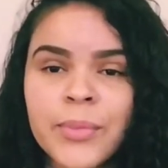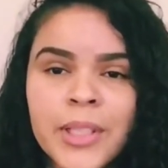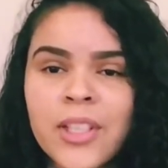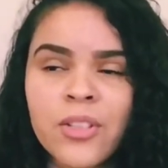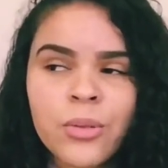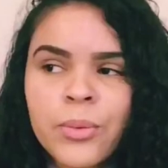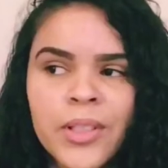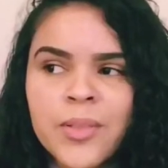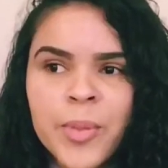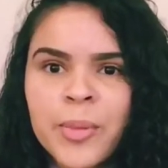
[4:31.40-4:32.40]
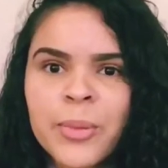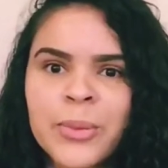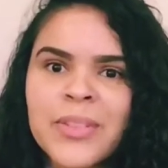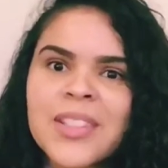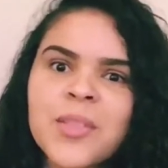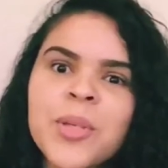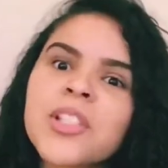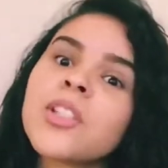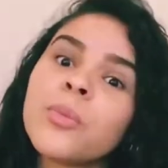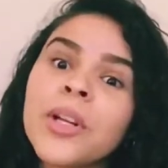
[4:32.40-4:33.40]
because who wants pimples?
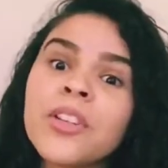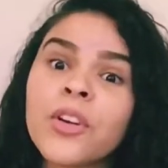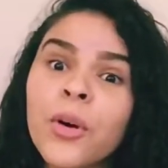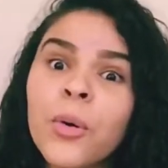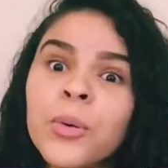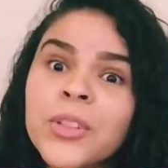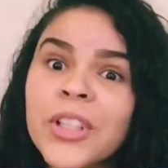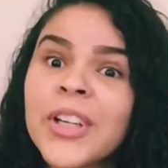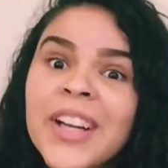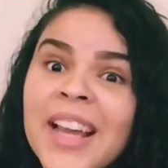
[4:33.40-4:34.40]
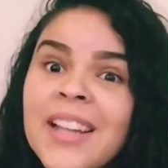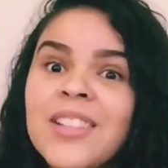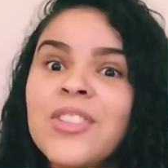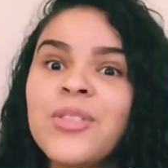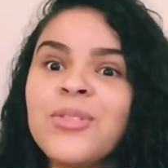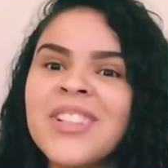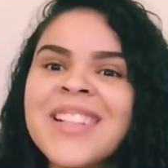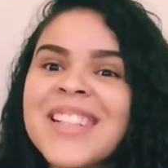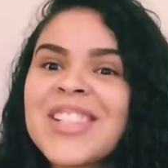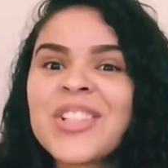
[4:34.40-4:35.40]
Especially when you're older and you
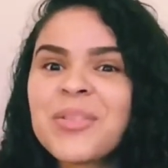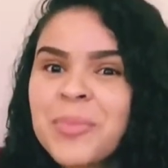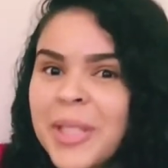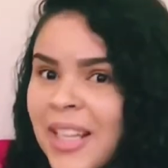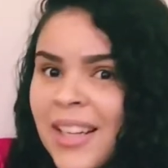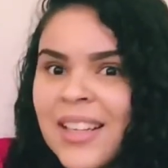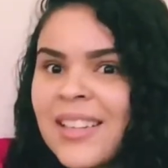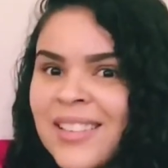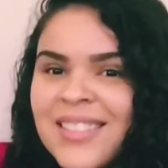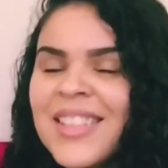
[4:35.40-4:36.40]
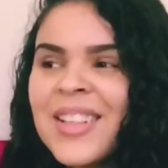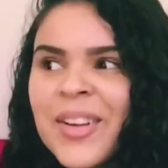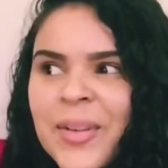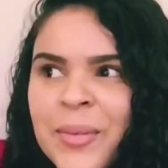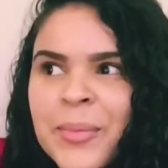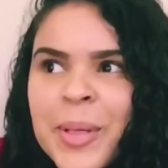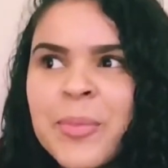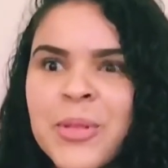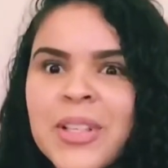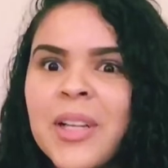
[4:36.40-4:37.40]
really shouldn't be getting,
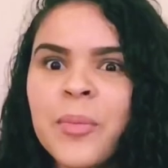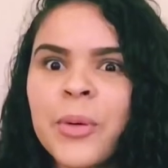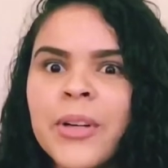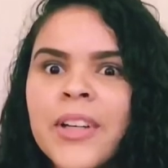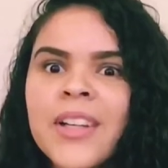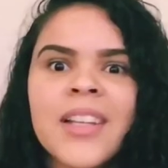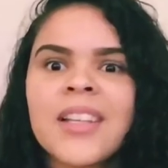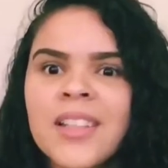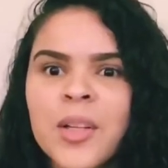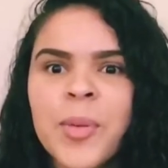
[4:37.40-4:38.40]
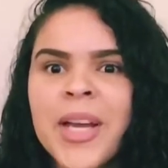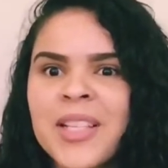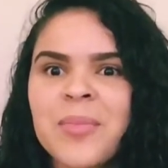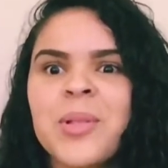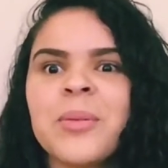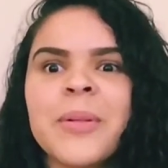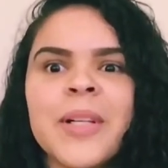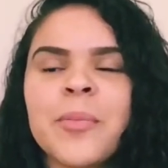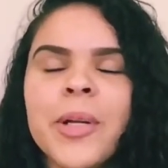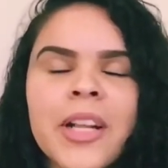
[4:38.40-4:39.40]
pimples anymore. You're past
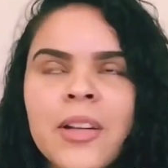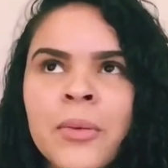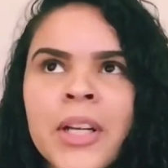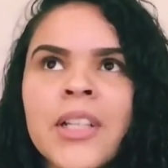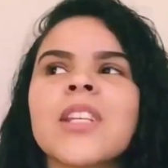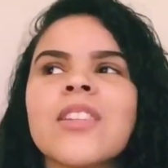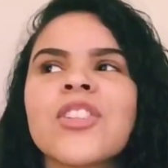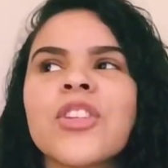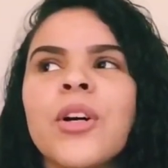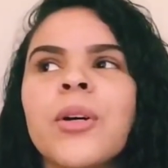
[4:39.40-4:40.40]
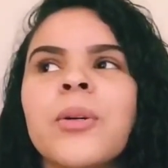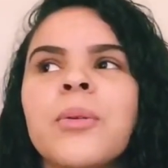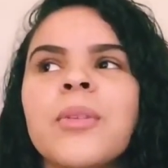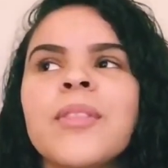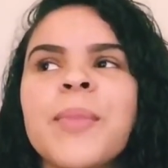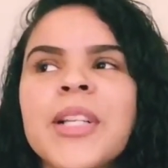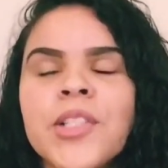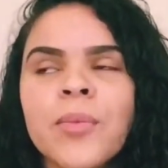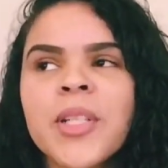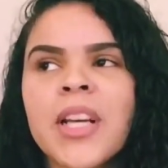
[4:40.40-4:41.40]
puberty. But anyway, so my
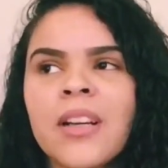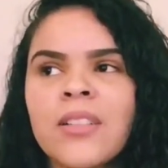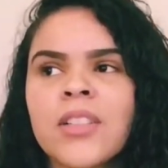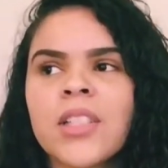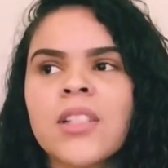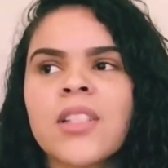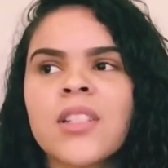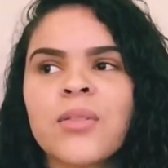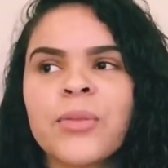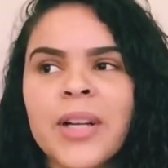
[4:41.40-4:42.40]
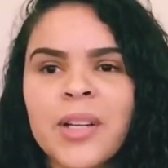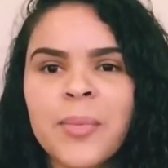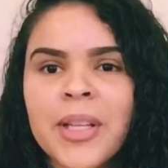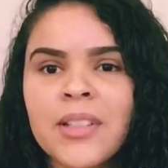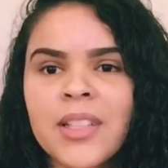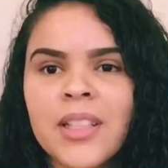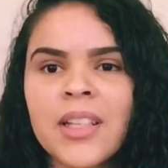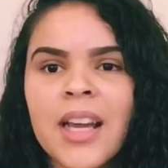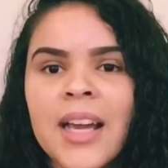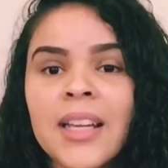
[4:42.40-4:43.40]
dermatologist
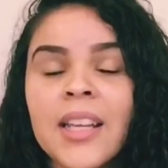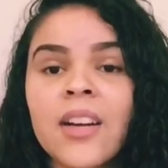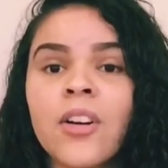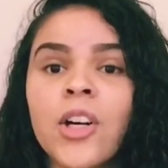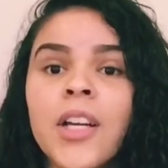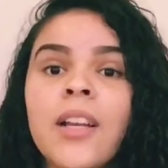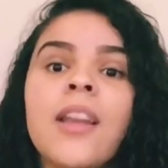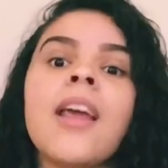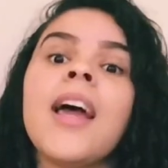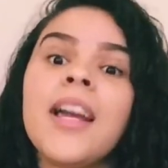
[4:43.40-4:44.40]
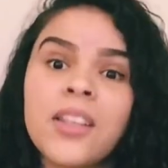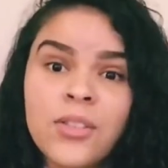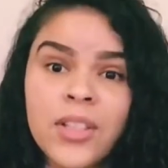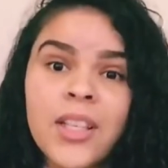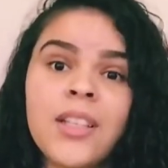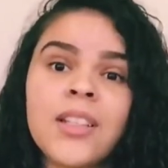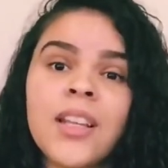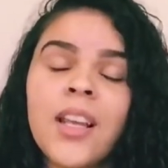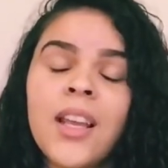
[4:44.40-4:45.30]
recommended I get on Accutane.